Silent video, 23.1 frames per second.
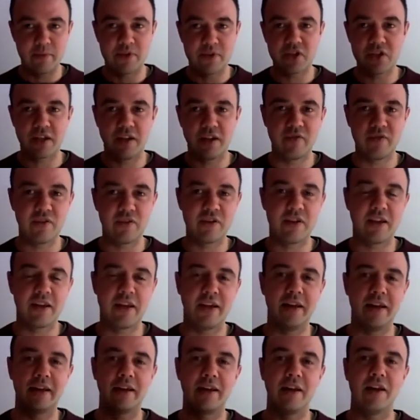just give you
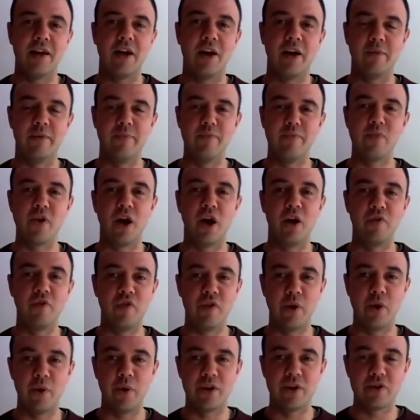a little
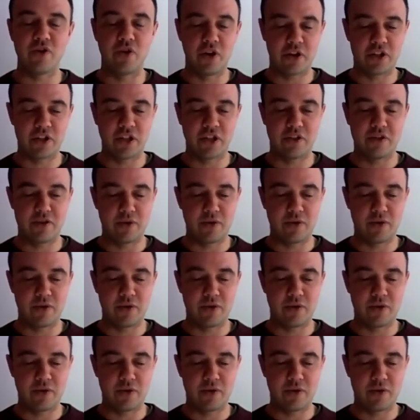overview introduction